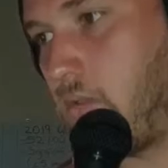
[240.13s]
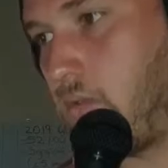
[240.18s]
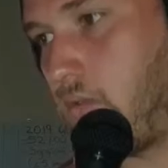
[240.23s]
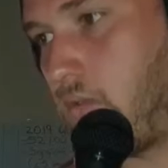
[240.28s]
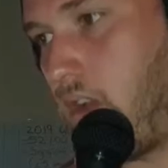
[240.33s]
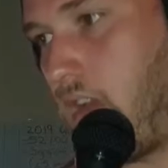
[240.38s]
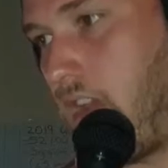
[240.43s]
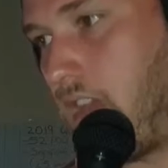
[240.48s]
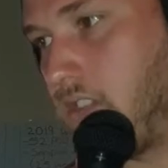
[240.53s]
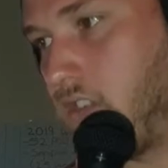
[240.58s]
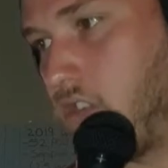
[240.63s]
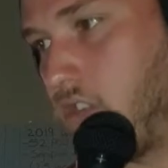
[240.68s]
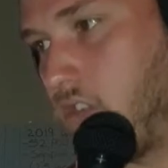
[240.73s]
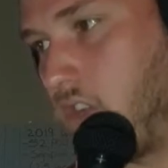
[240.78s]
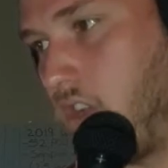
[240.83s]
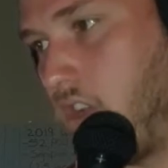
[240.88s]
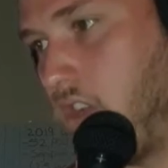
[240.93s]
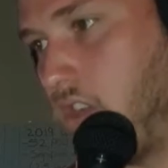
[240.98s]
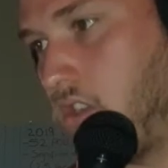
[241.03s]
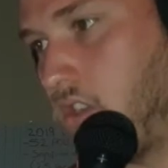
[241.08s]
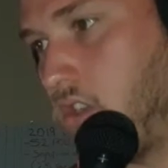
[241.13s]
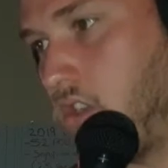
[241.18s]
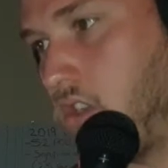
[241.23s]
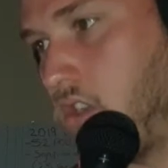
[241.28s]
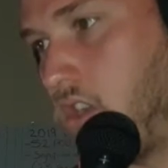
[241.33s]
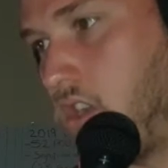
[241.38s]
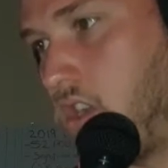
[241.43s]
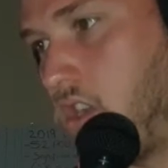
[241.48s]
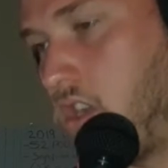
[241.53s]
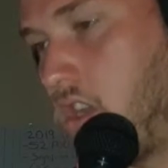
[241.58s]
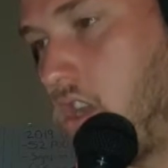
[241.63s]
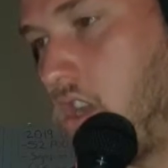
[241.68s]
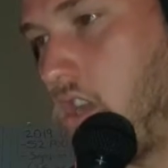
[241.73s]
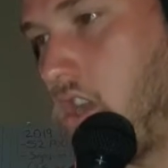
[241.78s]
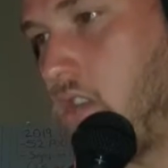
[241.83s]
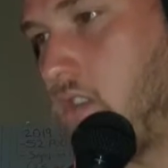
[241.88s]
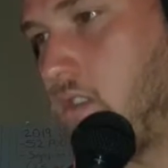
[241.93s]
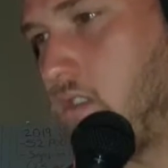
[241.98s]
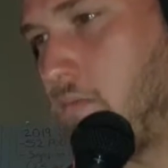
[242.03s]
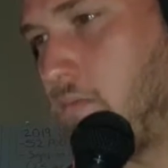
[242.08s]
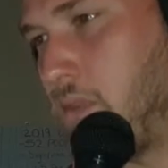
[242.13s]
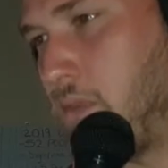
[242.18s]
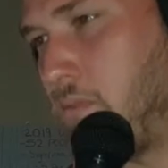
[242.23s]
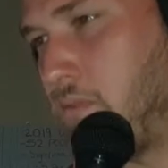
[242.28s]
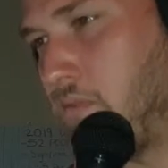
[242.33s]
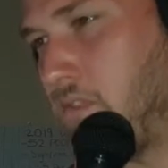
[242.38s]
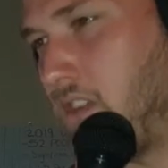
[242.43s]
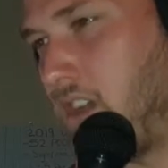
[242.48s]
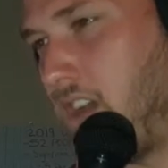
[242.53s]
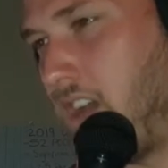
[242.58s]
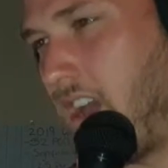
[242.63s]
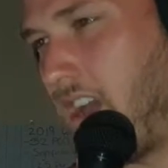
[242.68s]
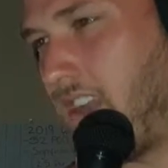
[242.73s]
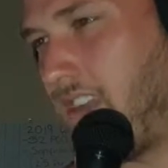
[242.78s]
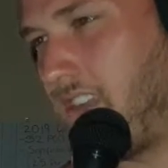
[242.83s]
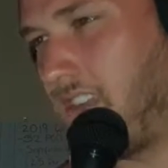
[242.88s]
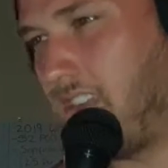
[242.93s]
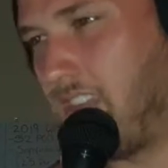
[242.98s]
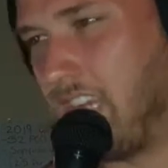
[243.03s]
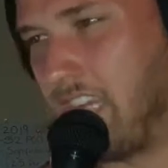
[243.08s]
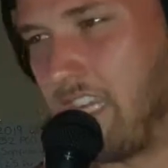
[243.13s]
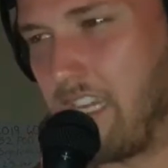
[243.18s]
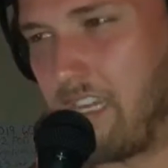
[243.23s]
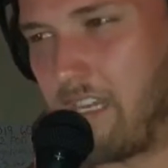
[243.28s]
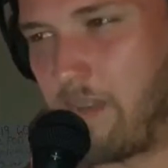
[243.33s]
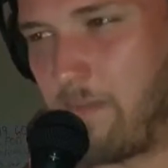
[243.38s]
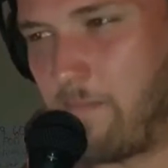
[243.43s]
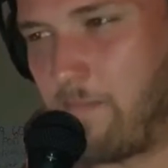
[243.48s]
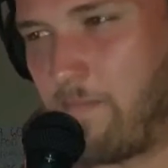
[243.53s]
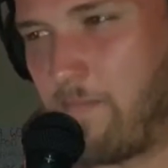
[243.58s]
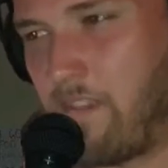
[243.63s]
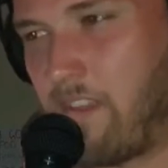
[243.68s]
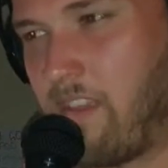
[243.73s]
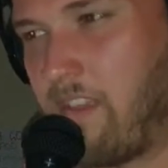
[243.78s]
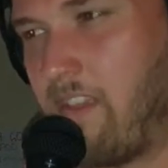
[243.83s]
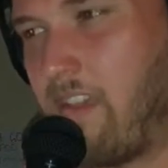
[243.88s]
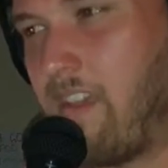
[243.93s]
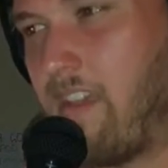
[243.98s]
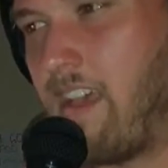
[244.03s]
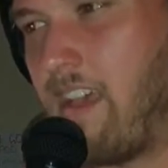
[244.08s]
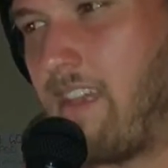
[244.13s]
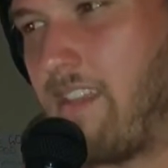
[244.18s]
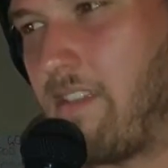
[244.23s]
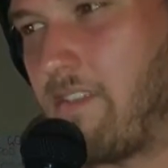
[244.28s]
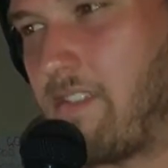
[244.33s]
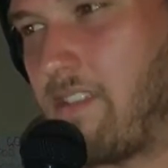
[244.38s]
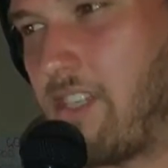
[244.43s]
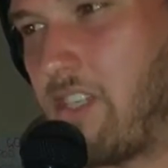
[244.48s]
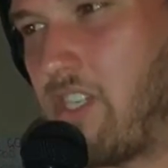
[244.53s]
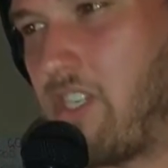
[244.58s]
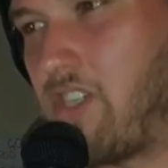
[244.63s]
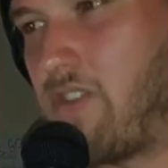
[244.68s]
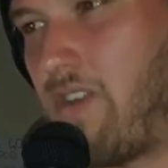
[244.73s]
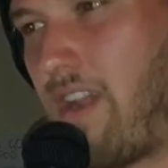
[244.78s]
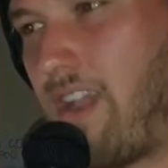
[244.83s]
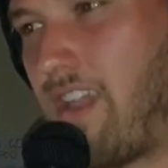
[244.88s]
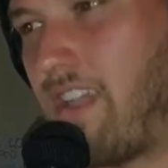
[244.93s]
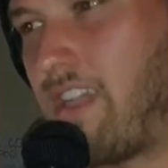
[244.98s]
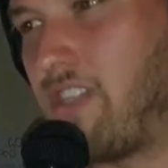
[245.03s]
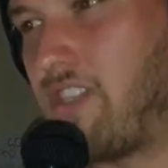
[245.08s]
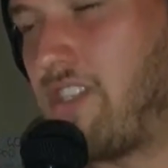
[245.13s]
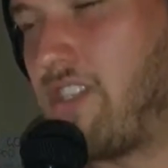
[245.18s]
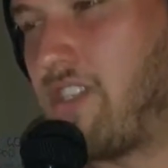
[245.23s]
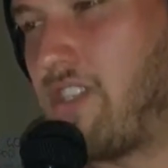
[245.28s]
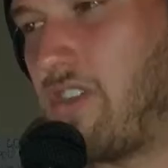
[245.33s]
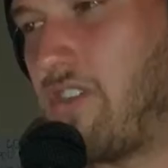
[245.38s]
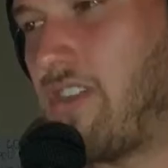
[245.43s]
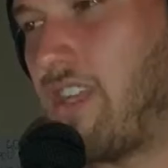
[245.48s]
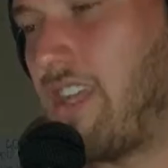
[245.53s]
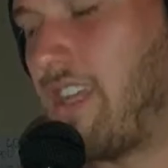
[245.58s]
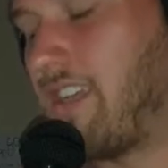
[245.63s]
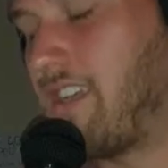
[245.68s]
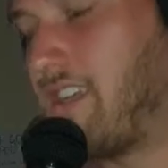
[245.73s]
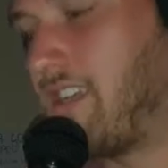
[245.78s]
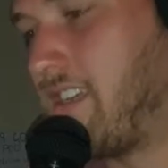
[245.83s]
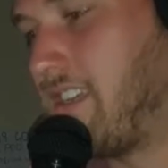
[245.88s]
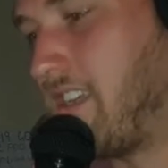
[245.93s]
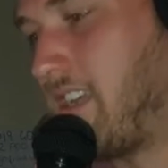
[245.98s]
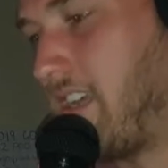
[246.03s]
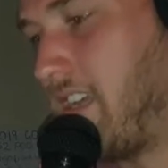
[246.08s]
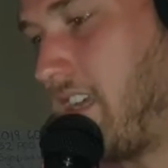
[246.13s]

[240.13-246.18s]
Christchurch, some people died. There's an Australian shooting